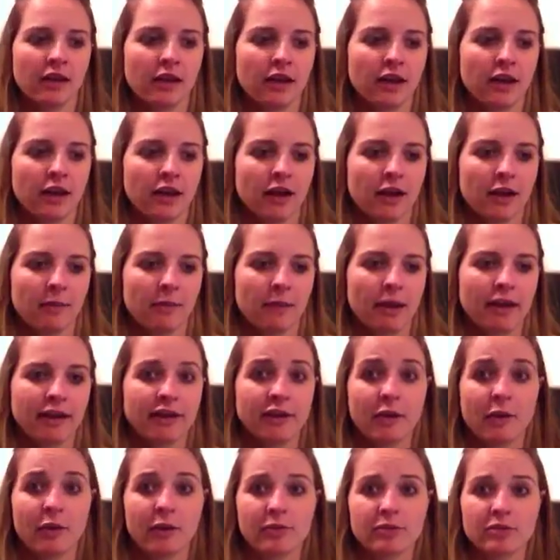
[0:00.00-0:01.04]
I
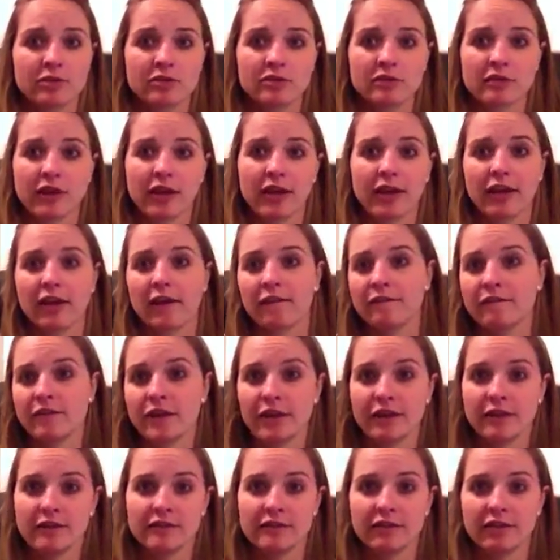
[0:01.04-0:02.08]
know I'm just like a
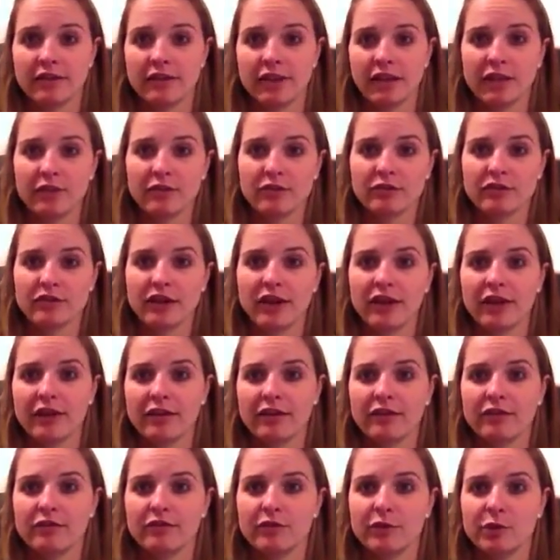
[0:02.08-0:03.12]
face on the other side
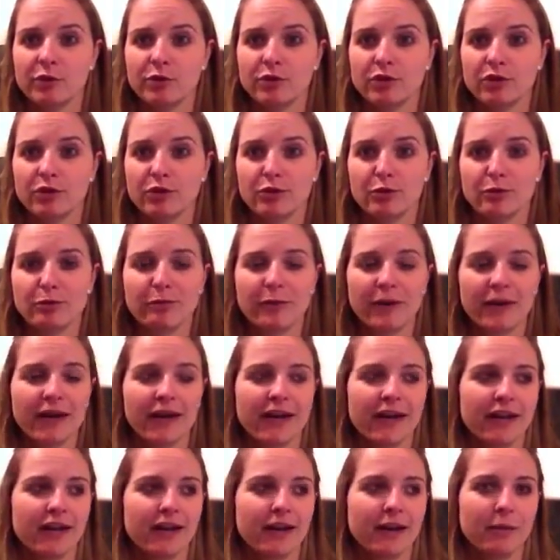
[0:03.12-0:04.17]
of YouTube, but
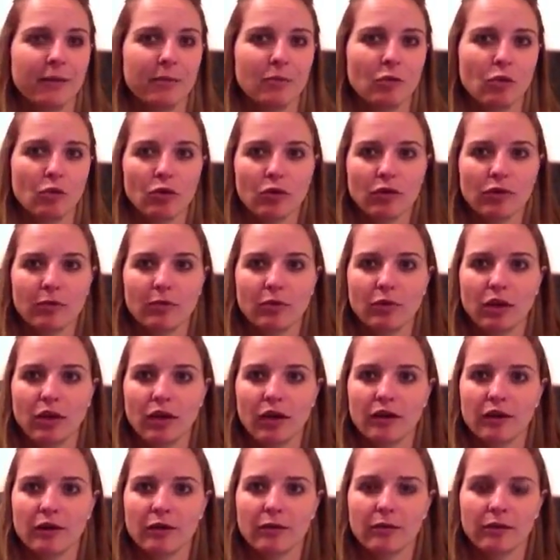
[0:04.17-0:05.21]
or the
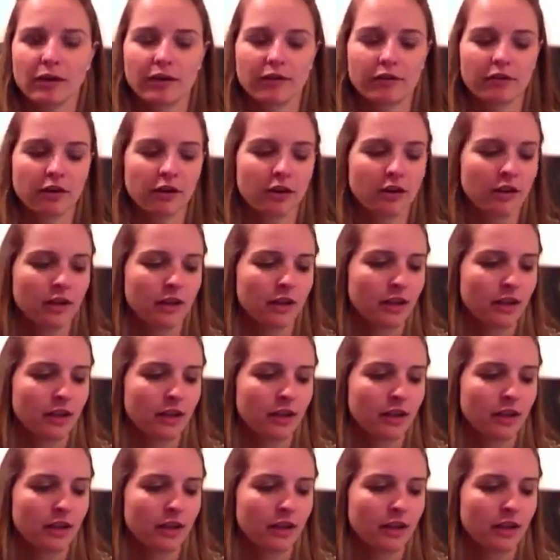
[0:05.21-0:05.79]
blog or whatever.